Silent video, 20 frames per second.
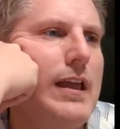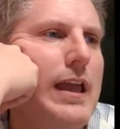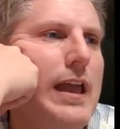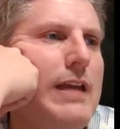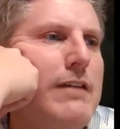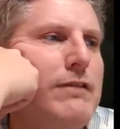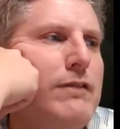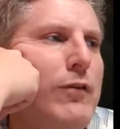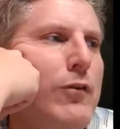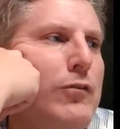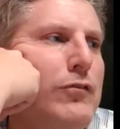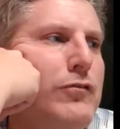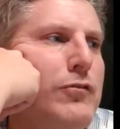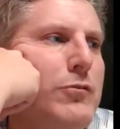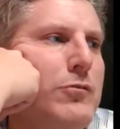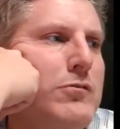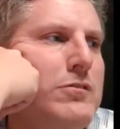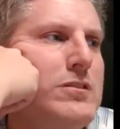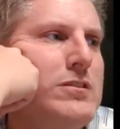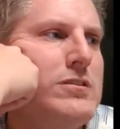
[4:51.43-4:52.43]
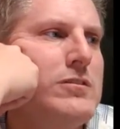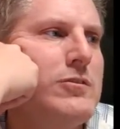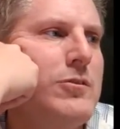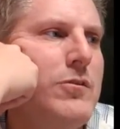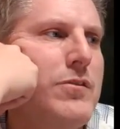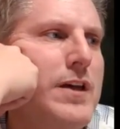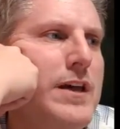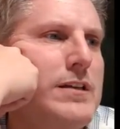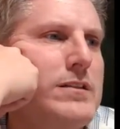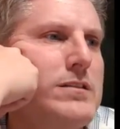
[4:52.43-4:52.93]
and for
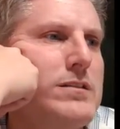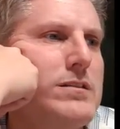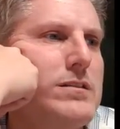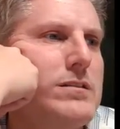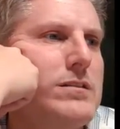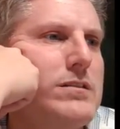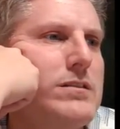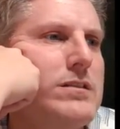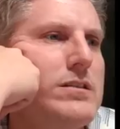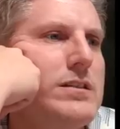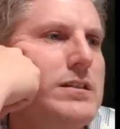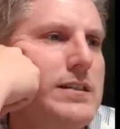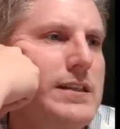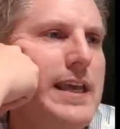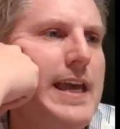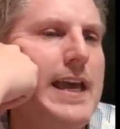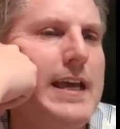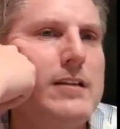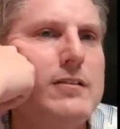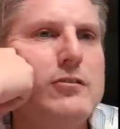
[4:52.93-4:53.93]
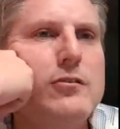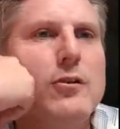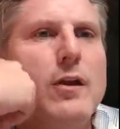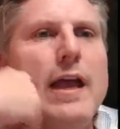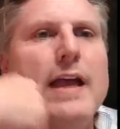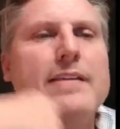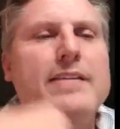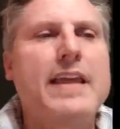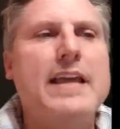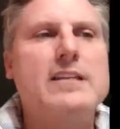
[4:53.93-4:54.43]
2000 yeah,
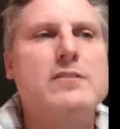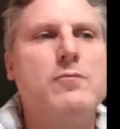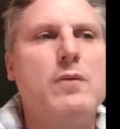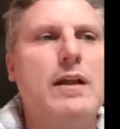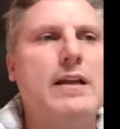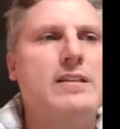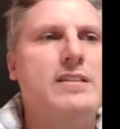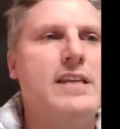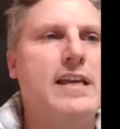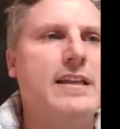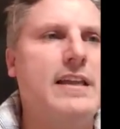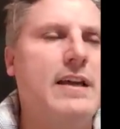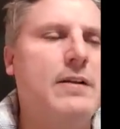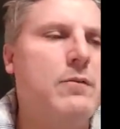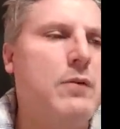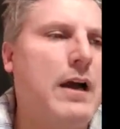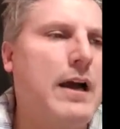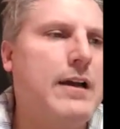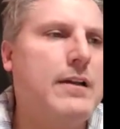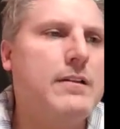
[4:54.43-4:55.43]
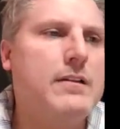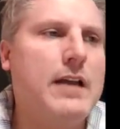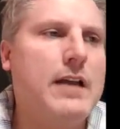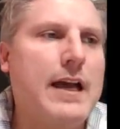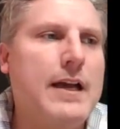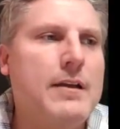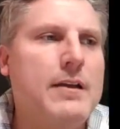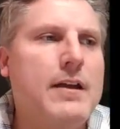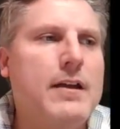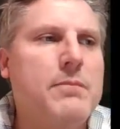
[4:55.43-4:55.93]
and that's what I said.
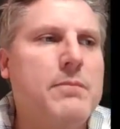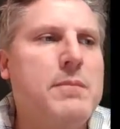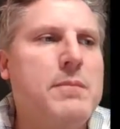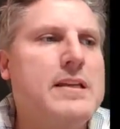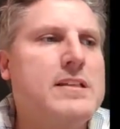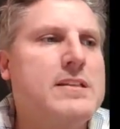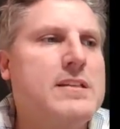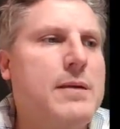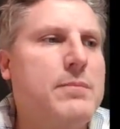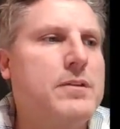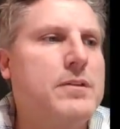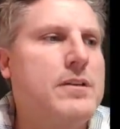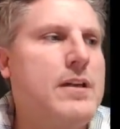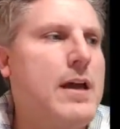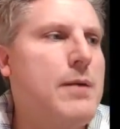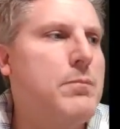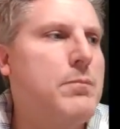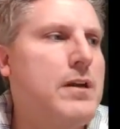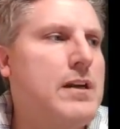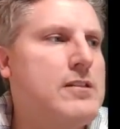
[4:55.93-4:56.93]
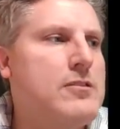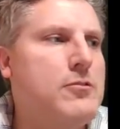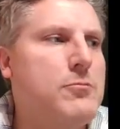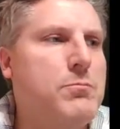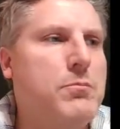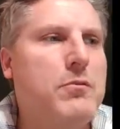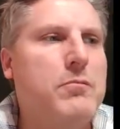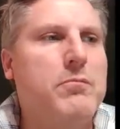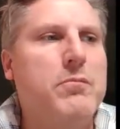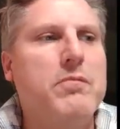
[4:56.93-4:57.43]
I mixed up the number to
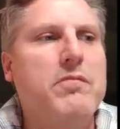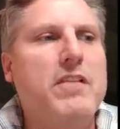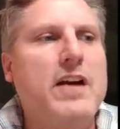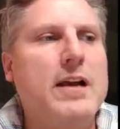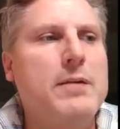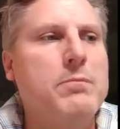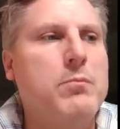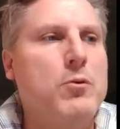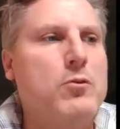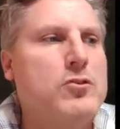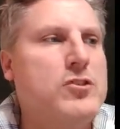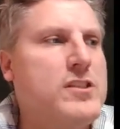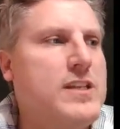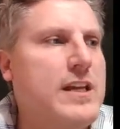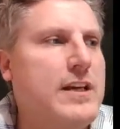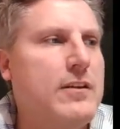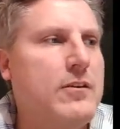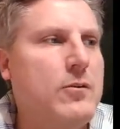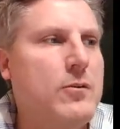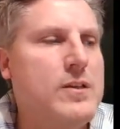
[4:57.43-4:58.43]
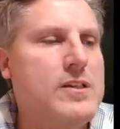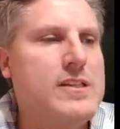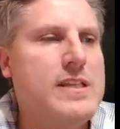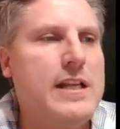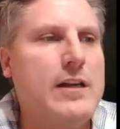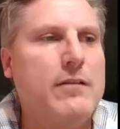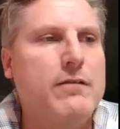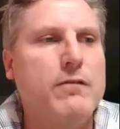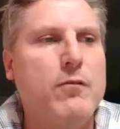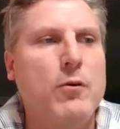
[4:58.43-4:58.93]
put 5.0
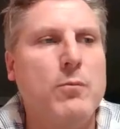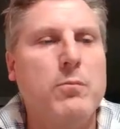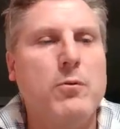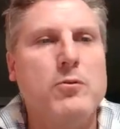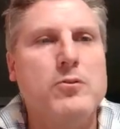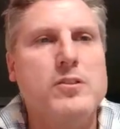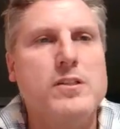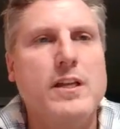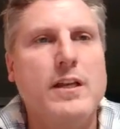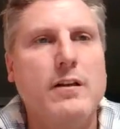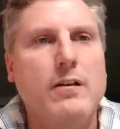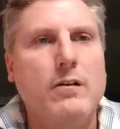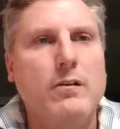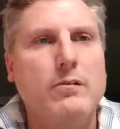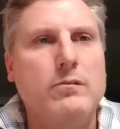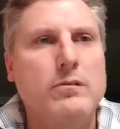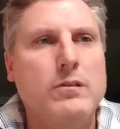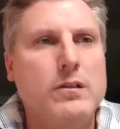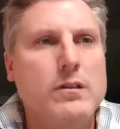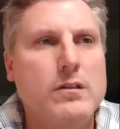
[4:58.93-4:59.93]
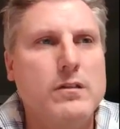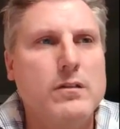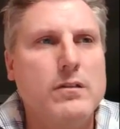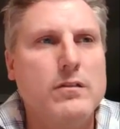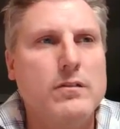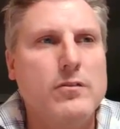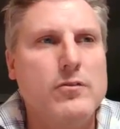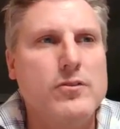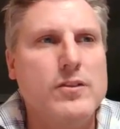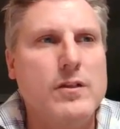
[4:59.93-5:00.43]
instead of 4.0.
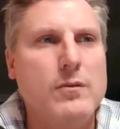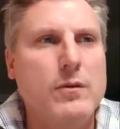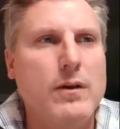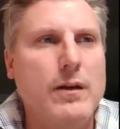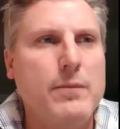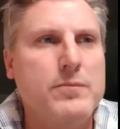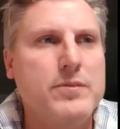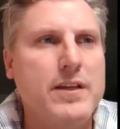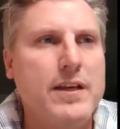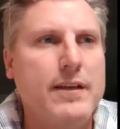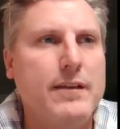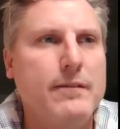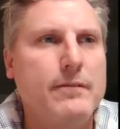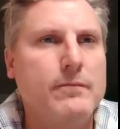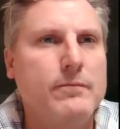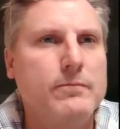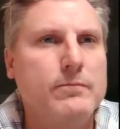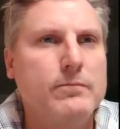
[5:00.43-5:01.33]
You see what I'm saying?